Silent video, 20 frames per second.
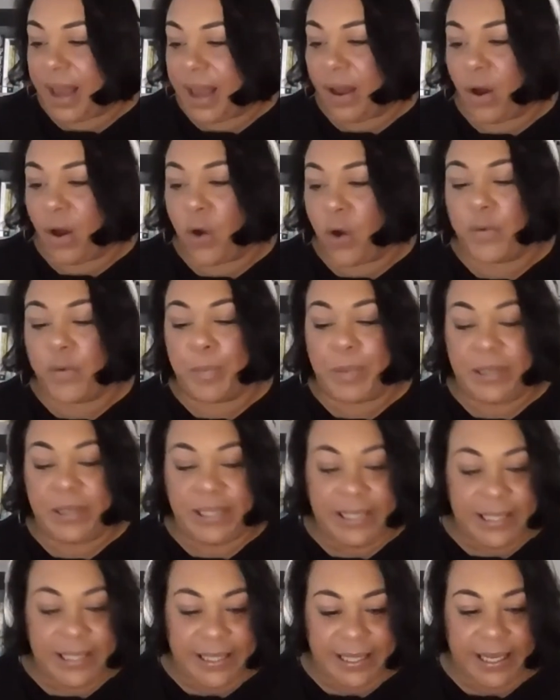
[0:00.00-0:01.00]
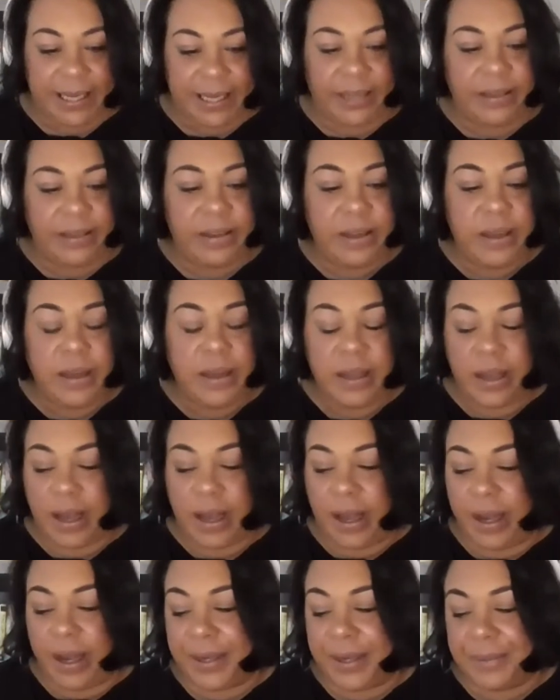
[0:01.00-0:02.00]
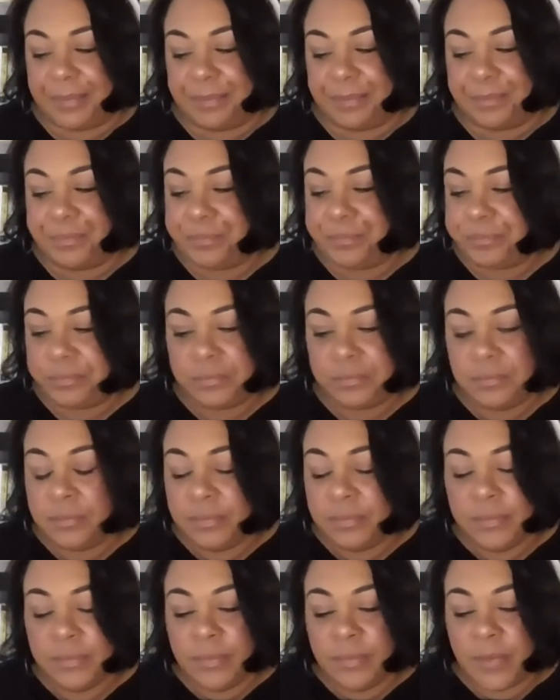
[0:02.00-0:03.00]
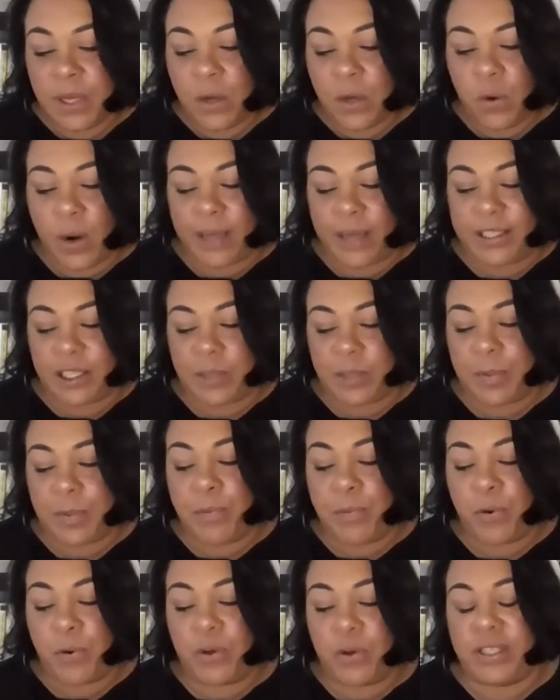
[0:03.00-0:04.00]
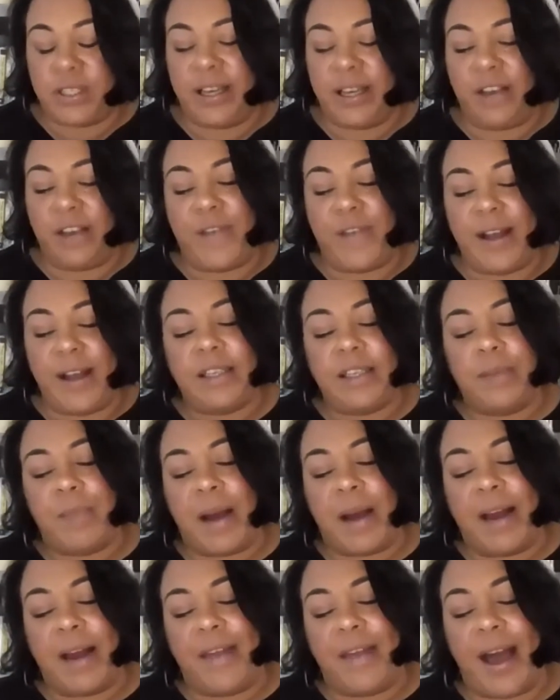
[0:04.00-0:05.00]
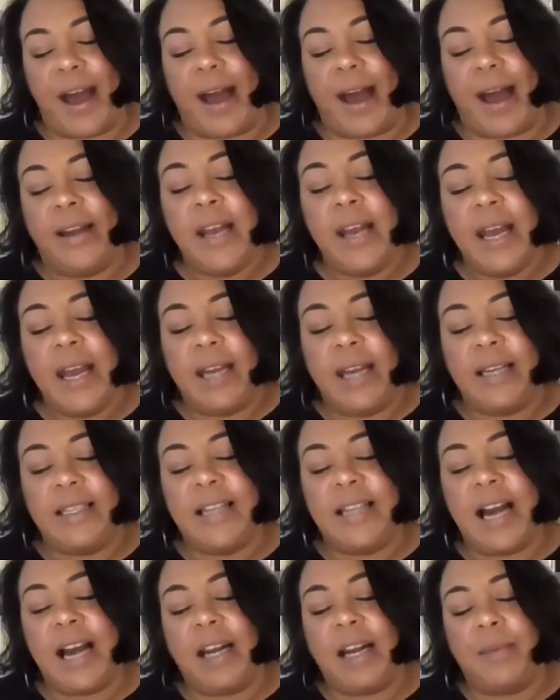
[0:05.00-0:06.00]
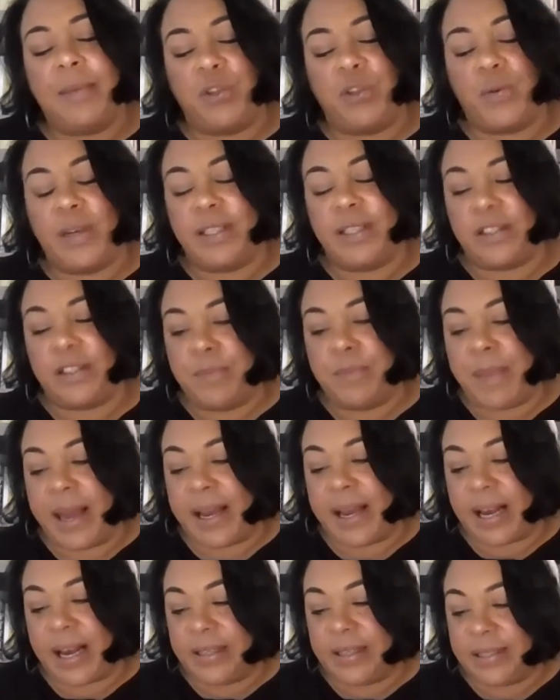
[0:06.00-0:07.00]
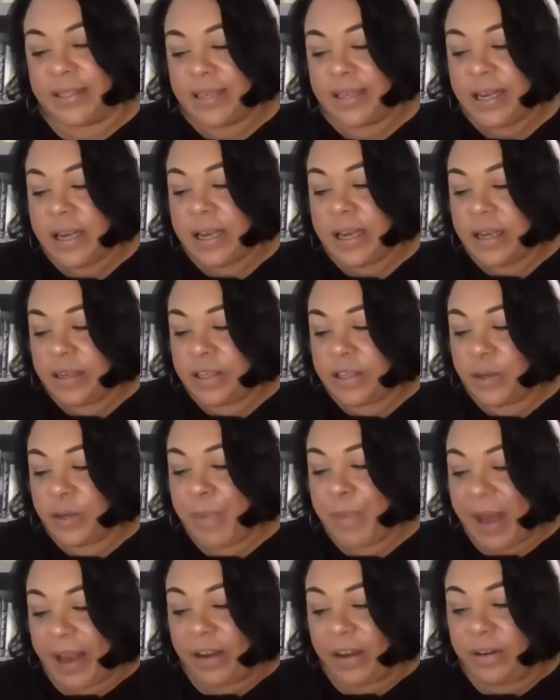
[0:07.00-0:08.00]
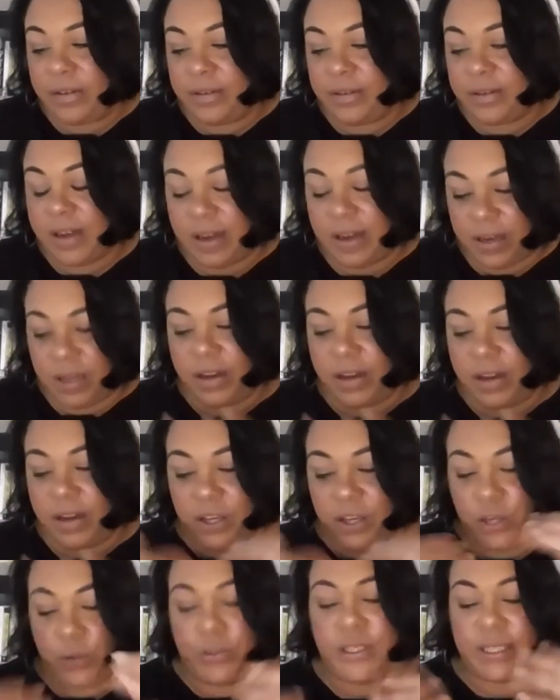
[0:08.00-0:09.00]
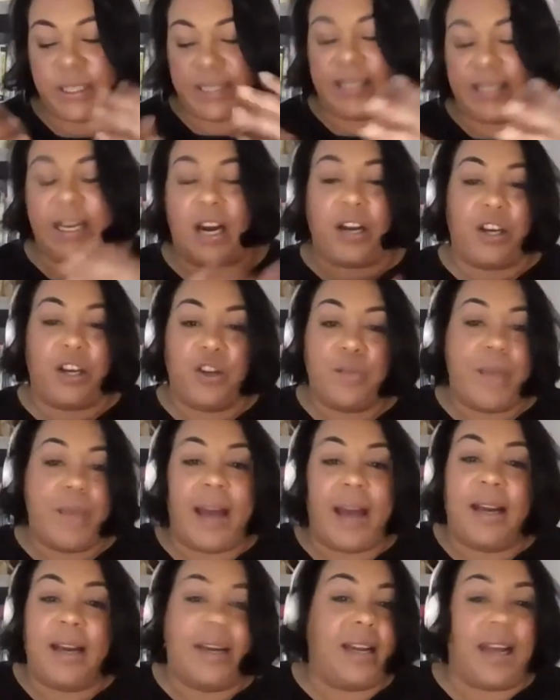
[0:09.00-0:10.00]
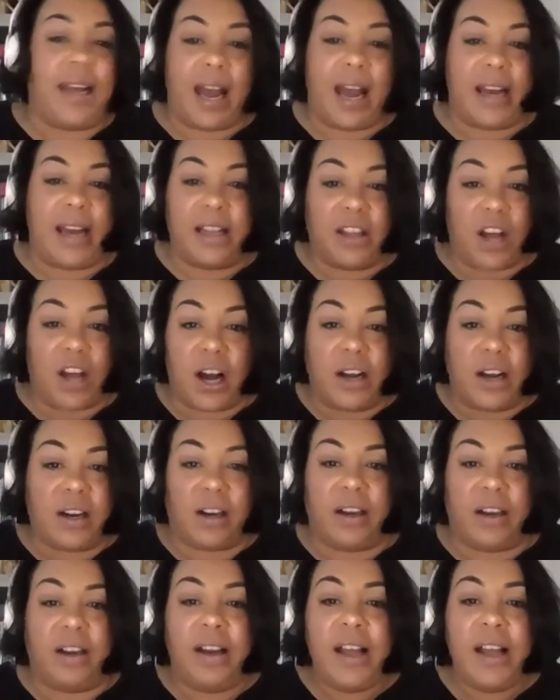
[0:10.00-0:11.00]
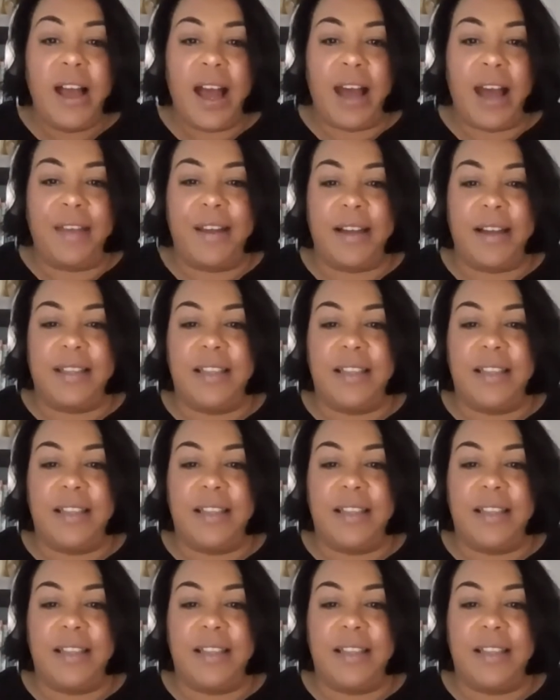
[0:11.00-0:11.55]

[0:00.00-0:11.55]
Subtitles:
over policing, who are disproportionately affected by that. It is not up to us to beg you to see our humanity any longer, and that's